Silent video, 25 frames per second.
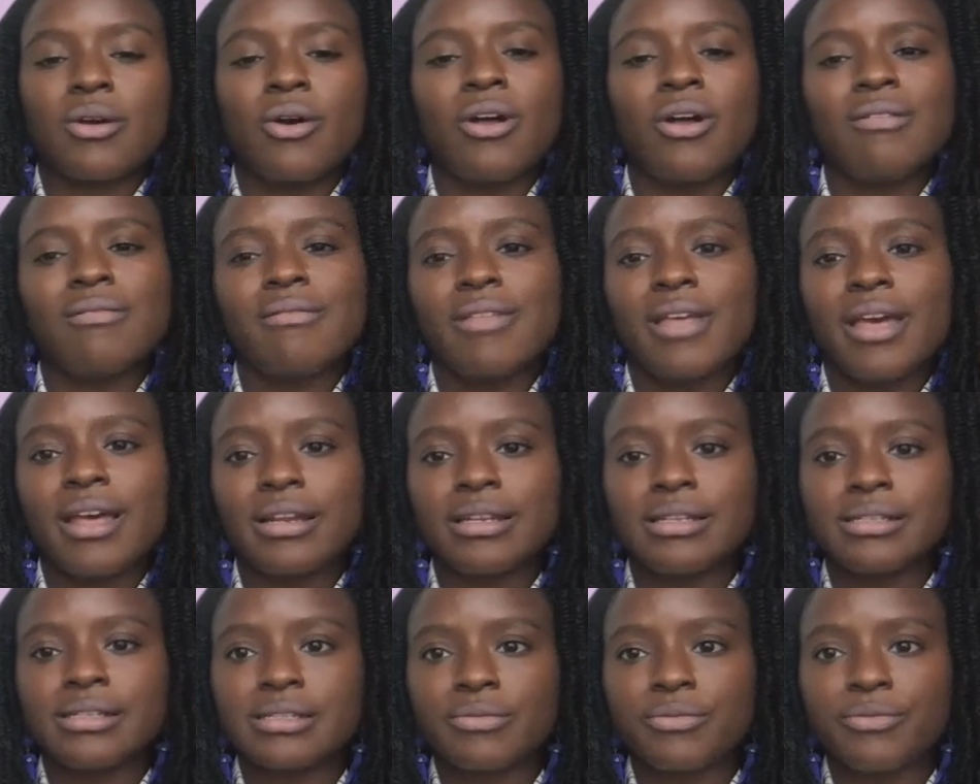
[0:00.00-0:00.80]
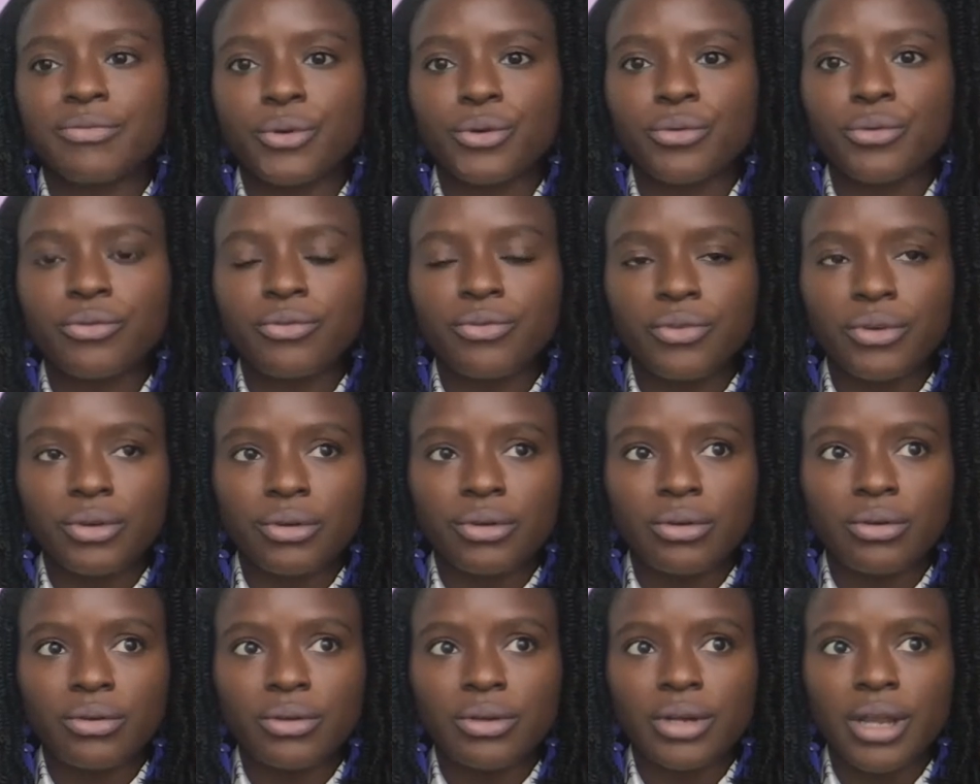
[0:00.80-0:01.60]
All that is
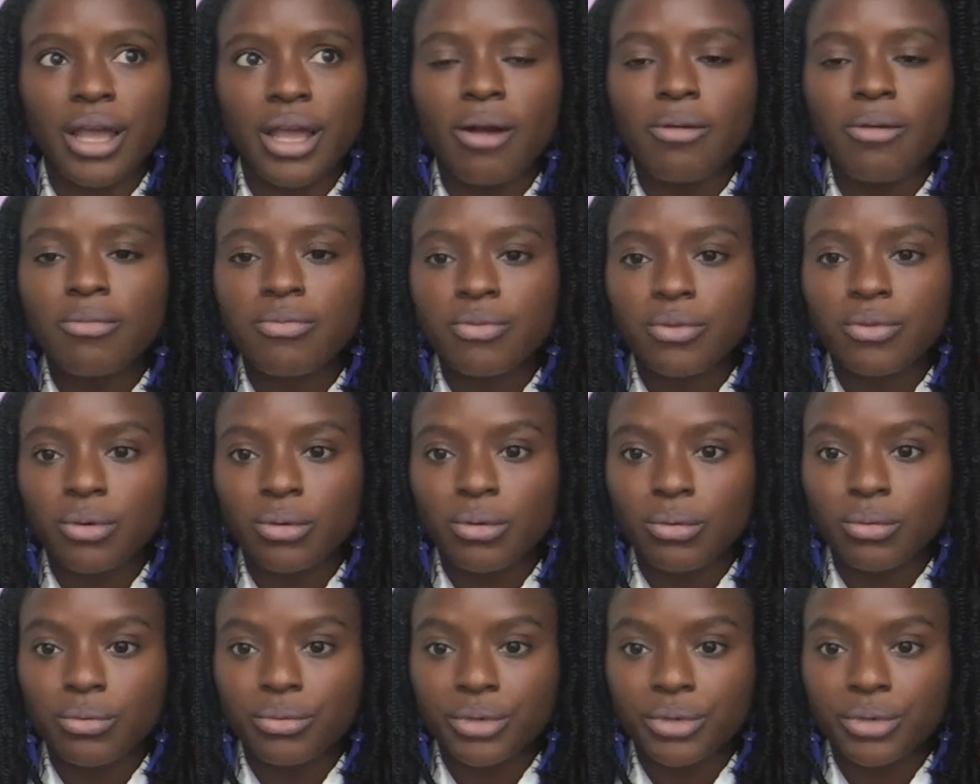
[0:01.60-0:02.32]
fruitful and helpful